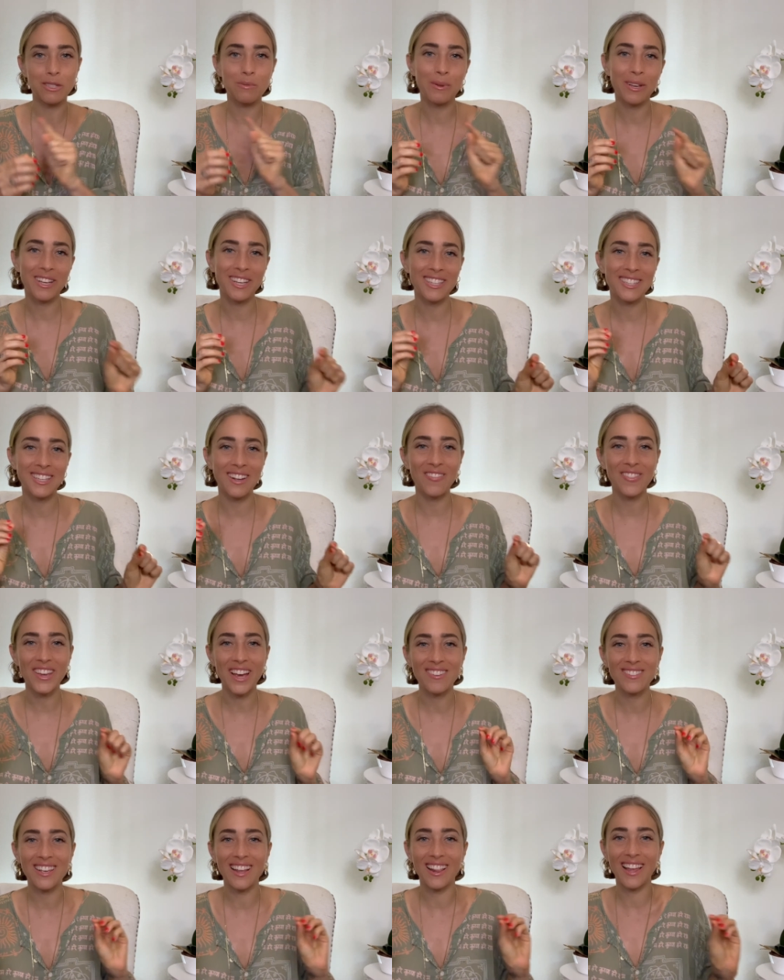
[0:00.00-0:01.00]
because
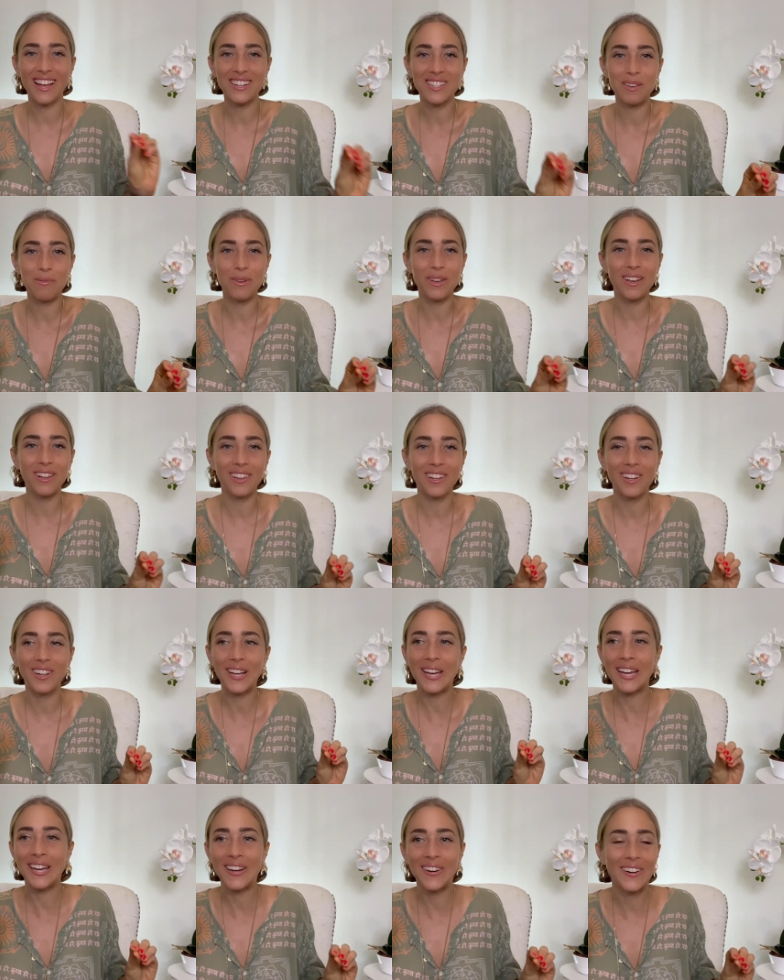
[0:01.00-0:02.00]
sometimes I like to be a little
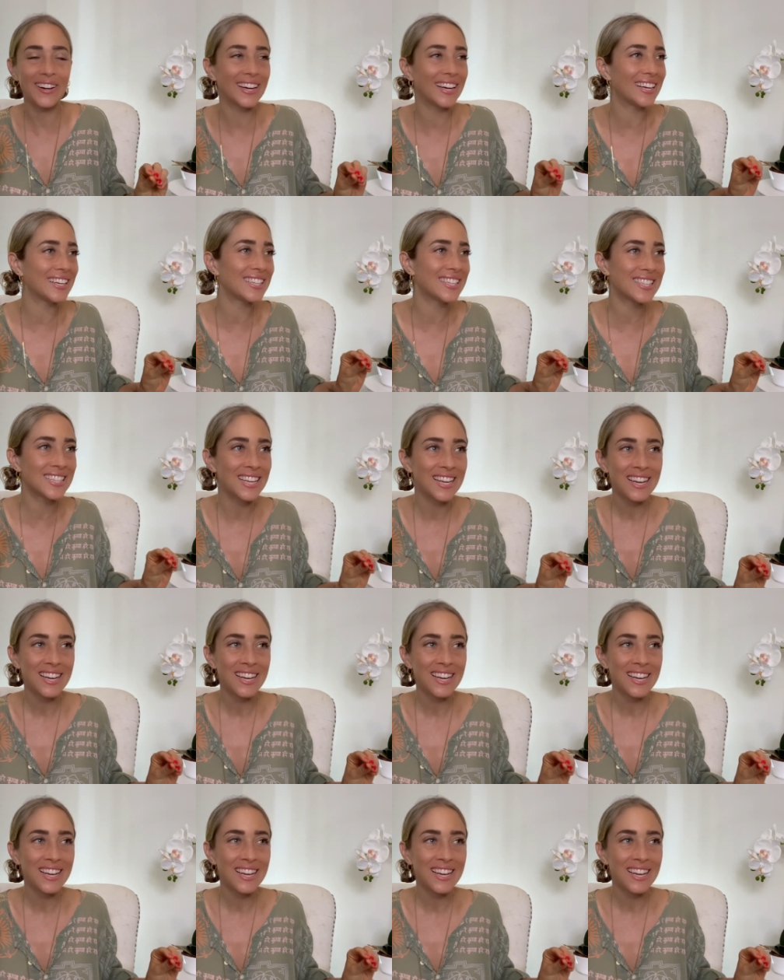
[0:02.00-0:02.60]
curious,